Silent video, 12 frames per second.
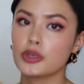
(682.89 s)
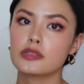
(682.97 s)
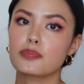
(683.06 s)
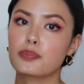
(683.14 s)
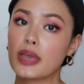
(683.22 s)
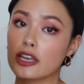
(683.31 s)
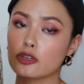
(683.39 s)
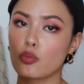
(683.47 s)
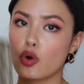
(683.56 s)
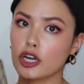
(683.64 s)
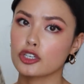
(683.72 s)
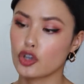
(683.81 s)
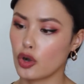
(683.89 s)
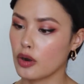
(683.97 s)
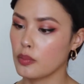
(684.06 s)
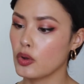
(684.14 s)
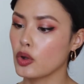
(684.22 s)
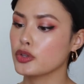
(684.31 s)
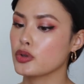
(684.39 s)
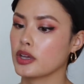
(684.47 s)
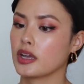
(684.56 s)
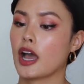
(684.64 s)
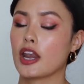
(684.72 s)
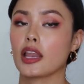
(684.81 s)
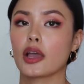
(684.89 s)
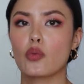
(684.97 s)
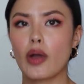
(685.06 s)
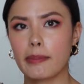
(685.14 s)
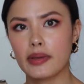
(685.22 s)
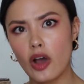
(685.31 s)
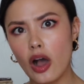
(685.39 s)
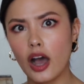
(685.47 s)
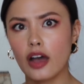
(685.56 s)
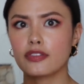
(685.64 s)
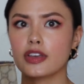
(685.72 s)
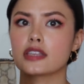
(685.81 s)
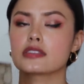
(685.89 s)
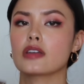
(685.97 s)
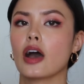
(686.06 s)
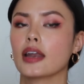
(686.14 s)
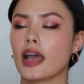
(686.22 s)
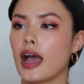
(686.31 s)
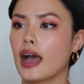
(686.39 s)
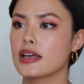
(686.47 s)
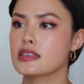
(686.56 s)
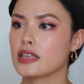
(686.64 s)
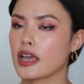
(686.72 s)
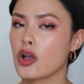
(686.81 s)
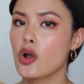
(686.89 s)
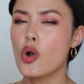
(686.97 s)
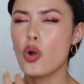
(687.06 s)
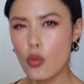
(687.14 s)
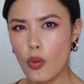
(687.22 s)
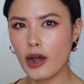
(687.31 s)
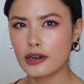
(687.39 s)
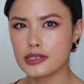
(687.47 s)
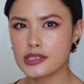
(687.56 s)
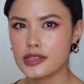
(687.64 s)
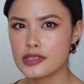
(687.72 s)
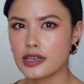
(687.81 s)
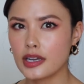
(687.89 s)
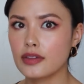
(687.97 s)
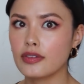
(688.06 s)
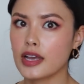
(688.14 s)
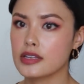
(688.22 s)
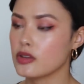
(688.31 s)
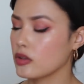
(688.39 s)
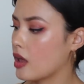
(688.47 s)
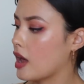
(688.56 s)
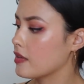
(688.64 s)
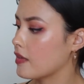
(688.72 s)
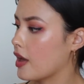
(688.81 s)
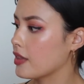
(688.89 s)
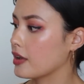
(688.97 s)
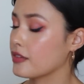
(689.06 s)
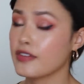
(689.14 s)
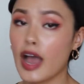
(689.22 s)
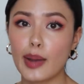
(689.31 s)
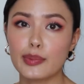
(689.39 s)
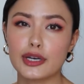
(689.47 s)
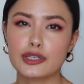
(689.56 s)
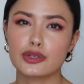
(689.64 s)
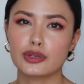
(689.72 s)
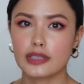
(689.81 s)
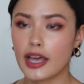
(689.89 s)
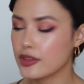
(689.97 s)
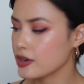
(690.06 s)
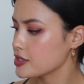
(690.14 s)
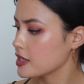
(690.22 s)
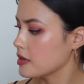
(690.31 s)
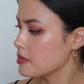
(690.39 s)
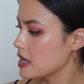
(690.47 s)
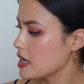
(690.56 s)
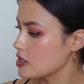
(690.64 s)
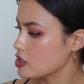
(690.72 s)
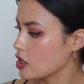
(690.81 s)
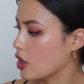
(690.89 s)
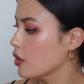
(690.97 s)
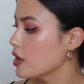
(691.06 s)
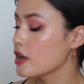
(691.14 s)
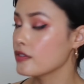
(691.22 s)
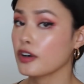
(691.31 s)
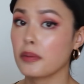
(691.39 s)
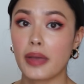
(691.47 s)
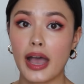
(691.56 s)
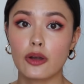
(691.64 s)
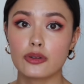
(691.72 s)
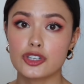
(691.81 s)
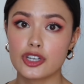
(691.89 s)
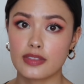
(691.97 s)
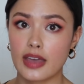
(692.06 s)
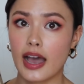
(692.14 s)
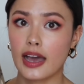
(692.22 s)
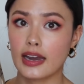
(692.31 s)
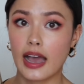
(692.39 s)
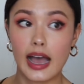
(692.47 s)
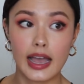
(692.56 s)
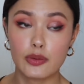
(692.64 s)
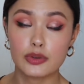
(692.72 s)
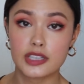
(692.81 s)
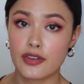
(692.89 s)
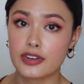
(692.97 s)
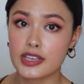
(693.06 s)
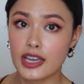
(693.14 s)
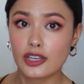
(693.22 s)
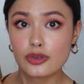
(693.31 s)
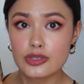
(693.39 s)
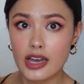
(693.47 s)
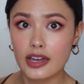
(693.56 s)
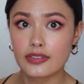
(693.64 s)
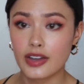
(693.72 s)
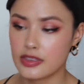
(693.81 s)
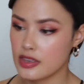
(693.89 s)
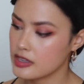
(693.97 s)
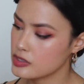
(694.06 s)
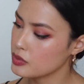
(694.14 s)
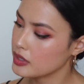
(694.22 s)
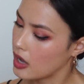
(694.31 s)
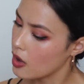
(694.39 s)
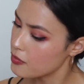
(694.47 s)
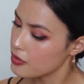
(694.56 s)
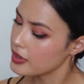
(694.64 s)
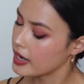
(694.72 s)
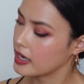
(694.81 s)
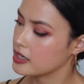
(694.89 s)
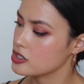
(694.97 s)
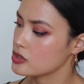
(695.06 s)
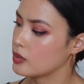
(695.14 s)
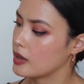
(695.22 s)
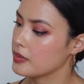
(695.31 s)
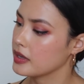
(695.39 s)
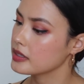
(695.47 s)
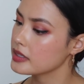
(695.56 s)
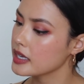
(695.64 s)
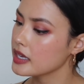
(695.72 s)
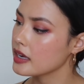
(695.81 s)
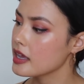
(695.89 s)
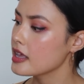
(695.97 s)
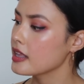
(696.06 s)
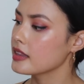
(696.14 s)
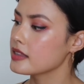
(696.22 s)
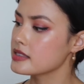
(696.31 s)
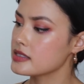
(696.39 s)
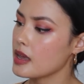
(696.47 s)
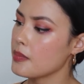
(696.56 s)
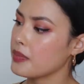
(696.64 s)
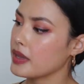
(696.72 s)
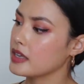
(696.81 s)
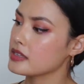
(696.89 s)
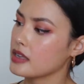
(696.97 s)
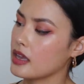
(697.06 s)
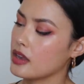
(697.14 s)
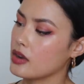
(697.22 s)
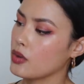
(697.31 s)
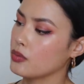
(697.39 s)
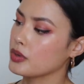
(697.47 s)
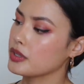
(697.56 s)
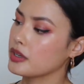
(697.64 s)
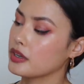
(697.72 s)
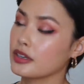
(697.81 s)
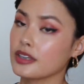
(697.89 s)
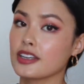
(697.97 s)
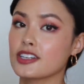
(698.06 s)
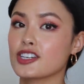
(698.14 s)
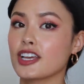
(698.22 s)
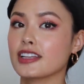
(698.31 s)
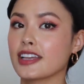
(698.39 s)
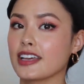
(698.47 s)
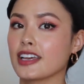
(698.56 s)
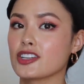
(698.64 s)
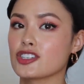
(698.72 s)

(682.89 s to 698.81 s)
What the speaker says: it's a bit more durable. You can kind of like wipe it off. It's not as like water sensitive as a lot of other fabrics or leathers can be. So for a pouch that I will definitely get use out of, I think it's really helpful that I can just wipe it clean. The zip is in really good condition, like it